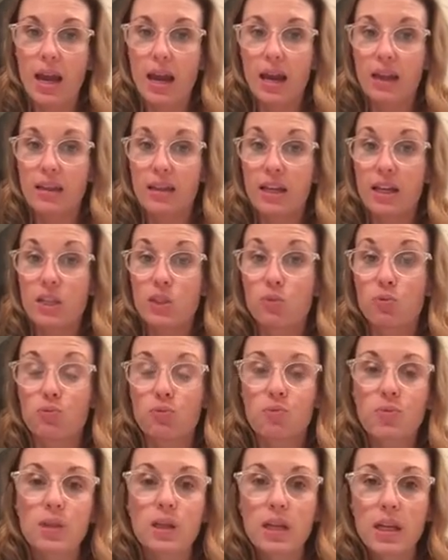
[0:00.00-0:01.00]
And I think it's
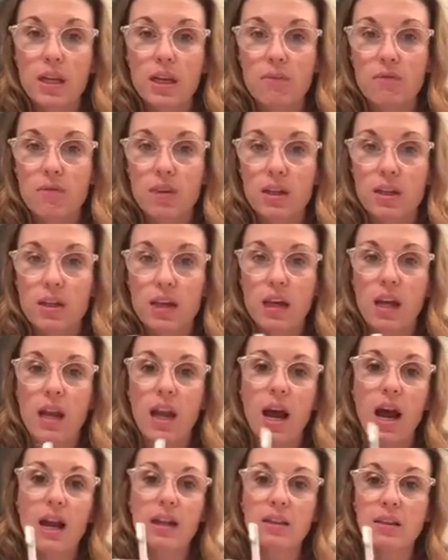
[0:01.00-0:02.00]
really
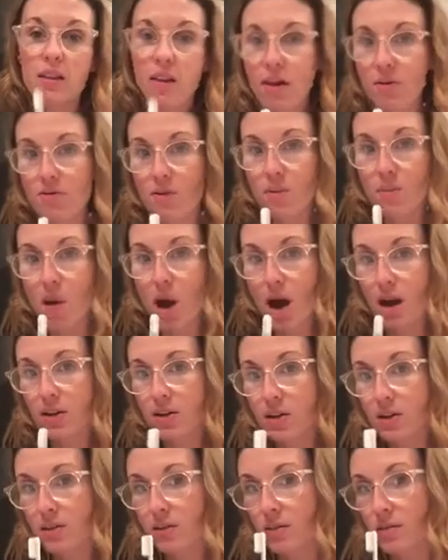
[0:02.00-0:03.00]
convenient. I love the
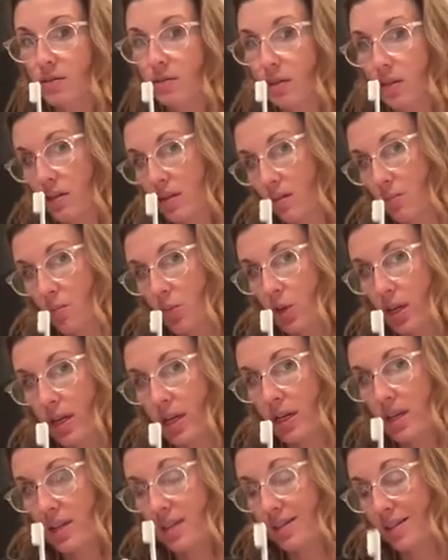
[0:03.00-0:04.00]
modern,
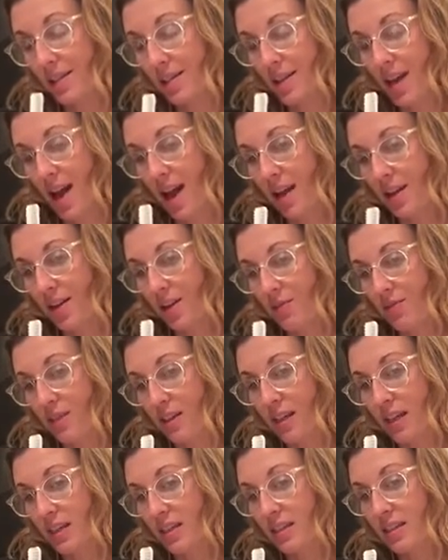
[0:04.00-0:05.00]
pretty design of
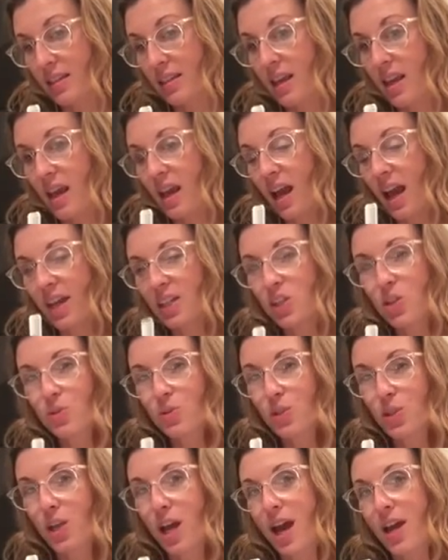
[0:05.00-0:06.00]
it. I just
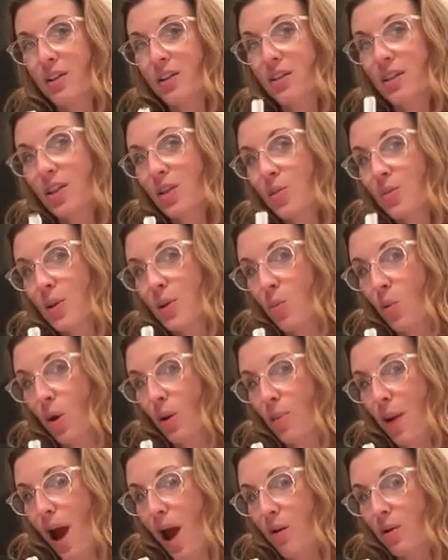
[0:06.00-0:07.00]
wish it had a little bit more
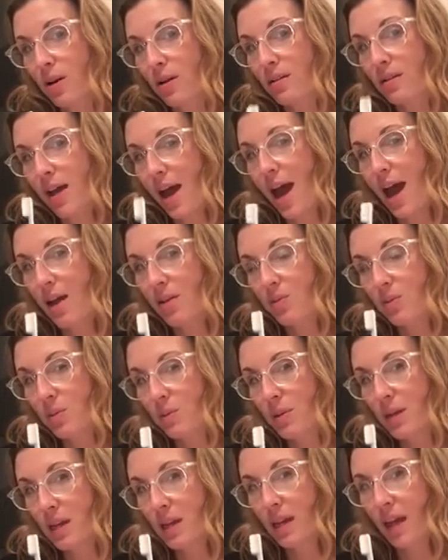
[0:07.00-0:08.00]
power. That would
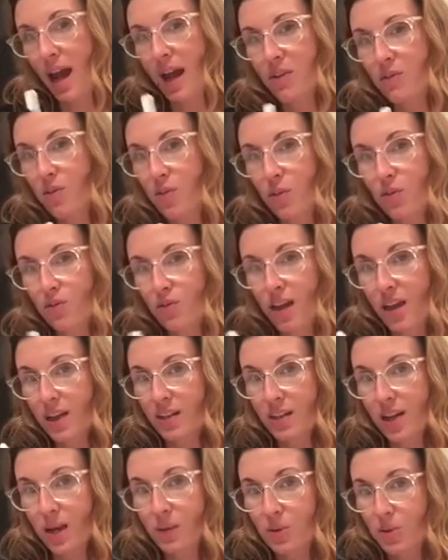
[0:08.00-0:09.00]
be it. I don't know if they
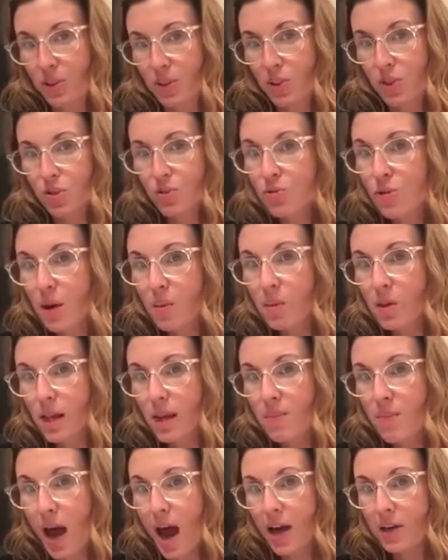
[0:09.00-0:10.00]
can like put 2
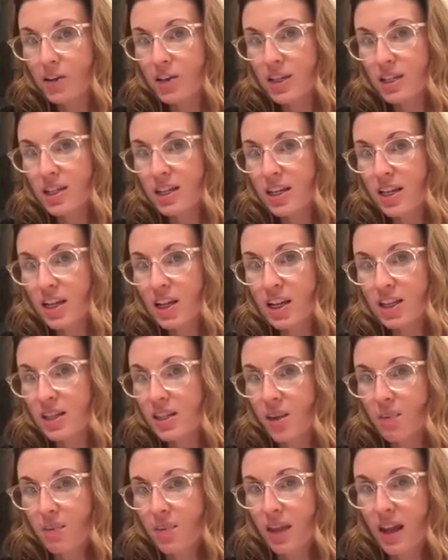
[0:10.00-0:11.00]
AA batteries in it,
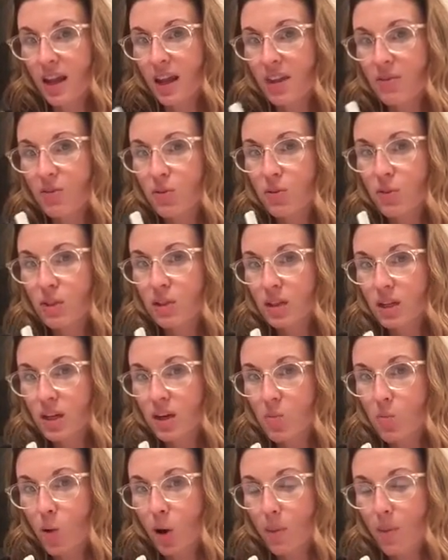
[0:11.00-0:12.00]
something. If it were a
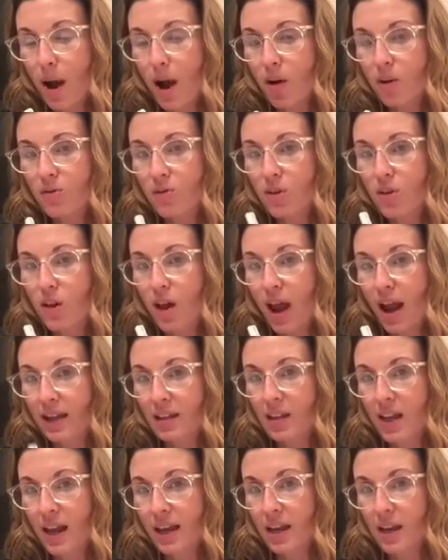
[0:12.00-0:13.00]
little more powerful,
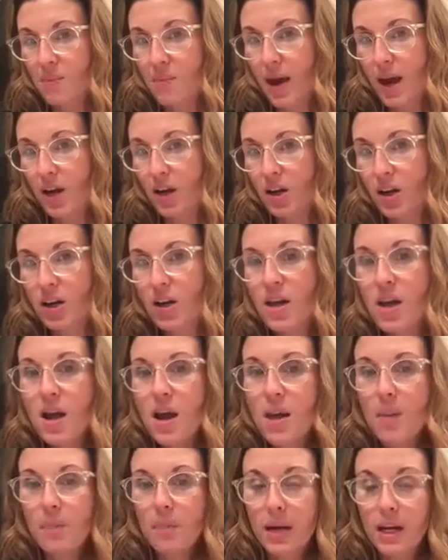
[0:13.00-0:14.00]
I'd like it better.
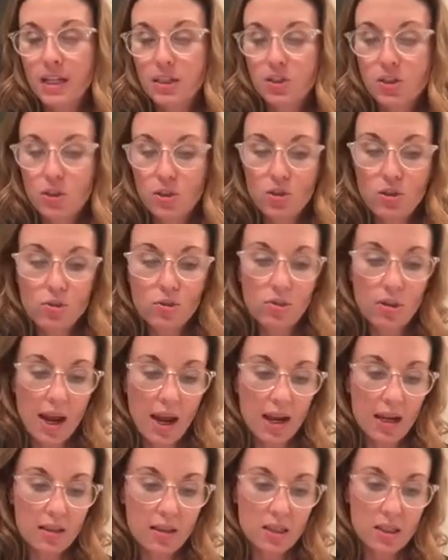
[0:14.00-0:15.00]
But I do
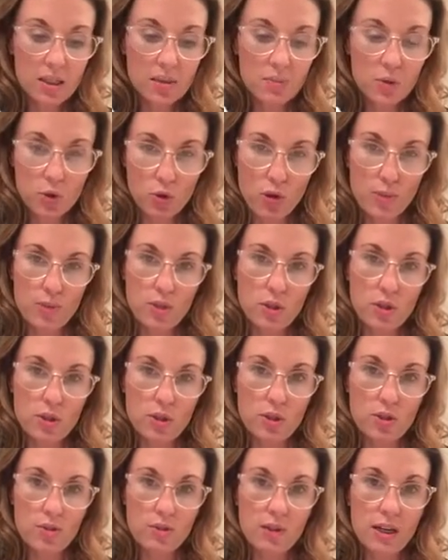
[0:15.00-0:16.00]
like the subscription
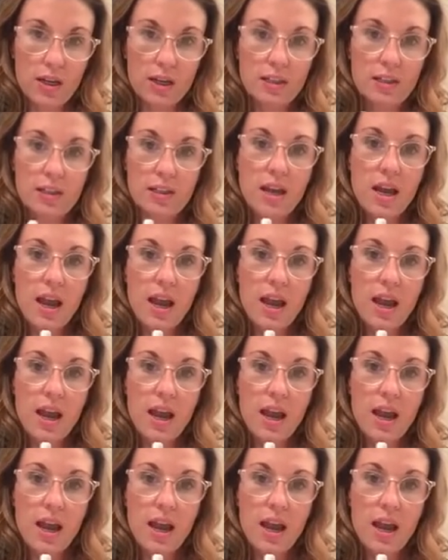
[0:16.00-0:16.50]
service.